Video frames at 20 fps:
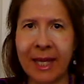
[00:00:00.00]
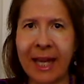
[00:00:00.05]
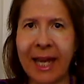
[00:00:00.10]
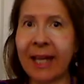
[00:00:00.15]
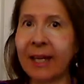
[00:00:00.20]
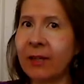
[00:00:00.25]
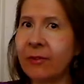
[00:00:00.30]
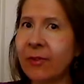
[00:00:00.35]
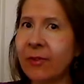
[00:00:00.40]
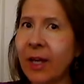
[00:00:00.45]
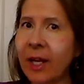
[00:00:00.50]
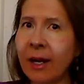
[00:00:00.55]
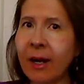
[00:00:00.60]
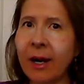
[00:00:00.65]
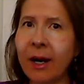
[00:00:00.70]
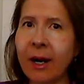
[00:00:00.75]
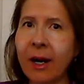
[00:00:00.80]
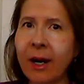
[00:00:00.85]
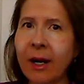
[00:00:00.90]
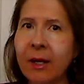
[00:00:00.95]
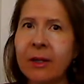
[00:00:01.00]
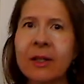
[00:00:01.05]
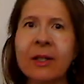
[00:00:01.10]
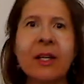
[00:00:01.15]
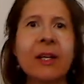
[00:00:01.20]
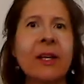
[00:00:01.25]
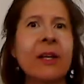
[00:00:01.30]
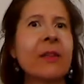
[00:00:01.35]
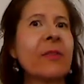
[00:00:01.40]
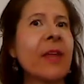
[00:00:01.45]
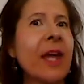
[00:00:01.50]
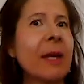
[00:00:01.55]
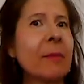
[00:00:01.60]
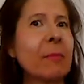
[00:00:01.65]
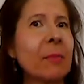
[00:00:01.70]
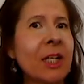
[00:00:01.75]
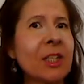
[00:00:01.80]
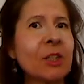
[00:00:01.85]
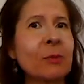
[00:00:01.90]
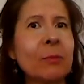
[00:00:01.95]
And if they are, they
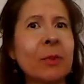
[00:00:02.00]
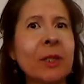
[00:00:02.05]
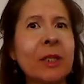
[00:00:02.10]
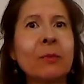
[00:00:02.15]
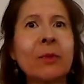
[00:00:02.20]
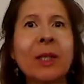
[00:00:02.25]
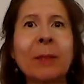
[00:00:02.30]
must be